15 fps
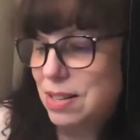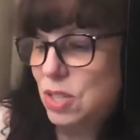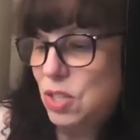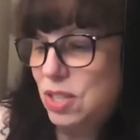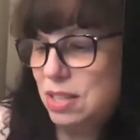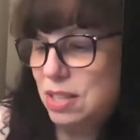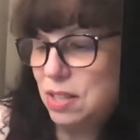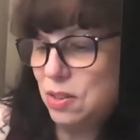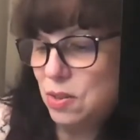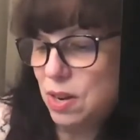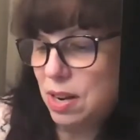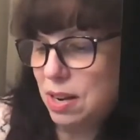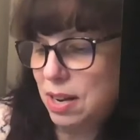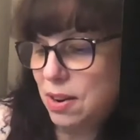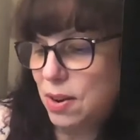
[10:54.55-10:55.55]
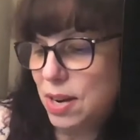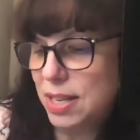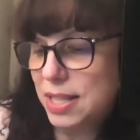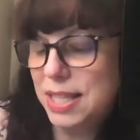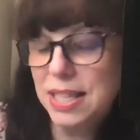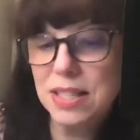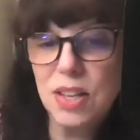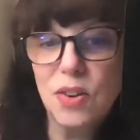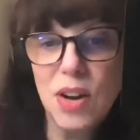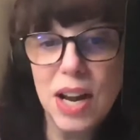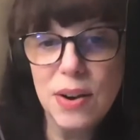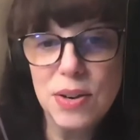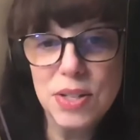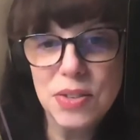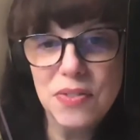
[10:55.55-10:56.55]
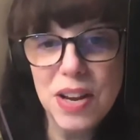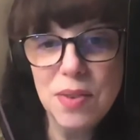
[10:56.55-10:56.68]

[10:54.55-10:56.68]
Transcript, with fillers: 600, here it is, 600 Hours of